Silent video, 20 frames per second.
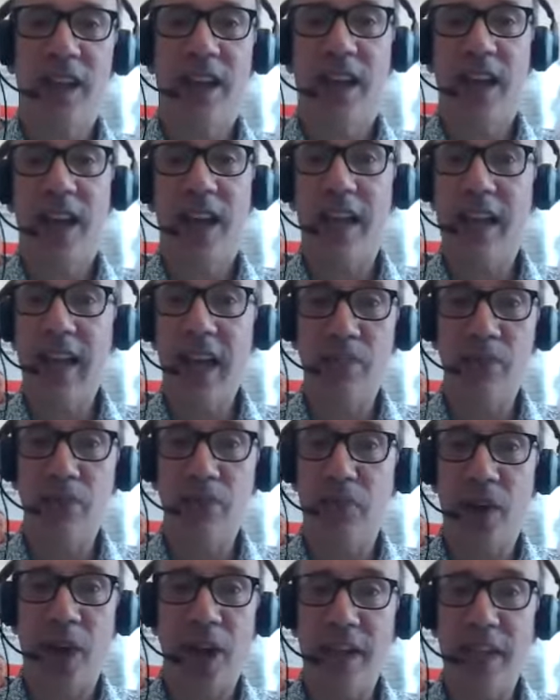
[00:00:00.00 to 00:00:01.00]
and have
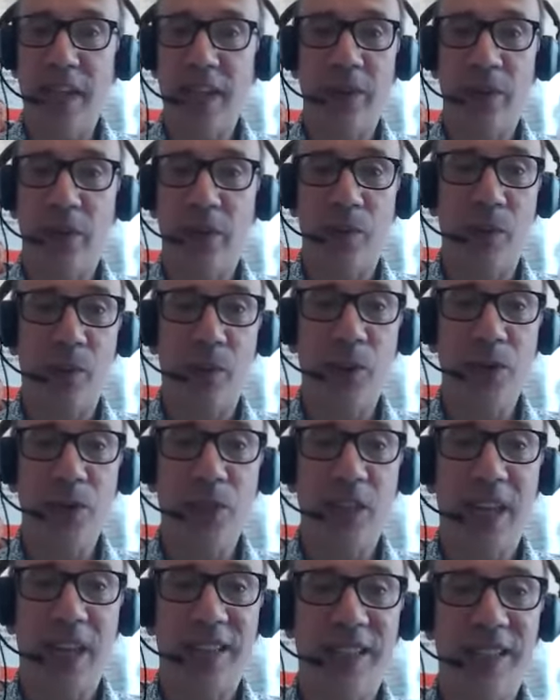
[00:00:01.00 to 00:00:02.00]
fun in the
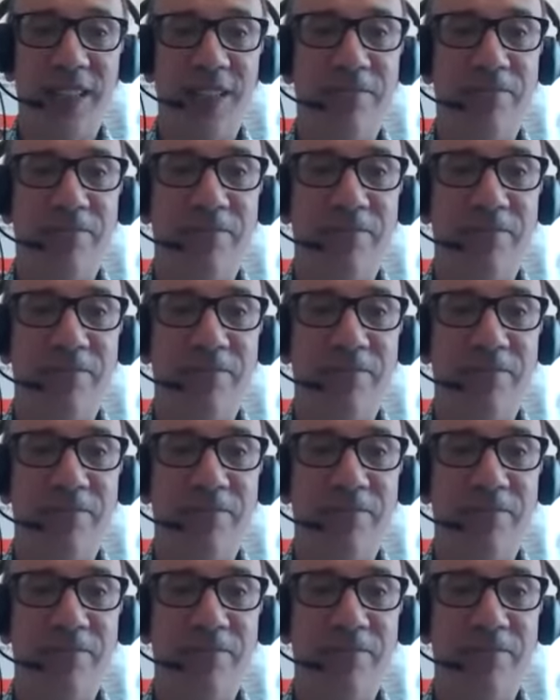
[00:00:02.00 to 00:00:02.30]
process.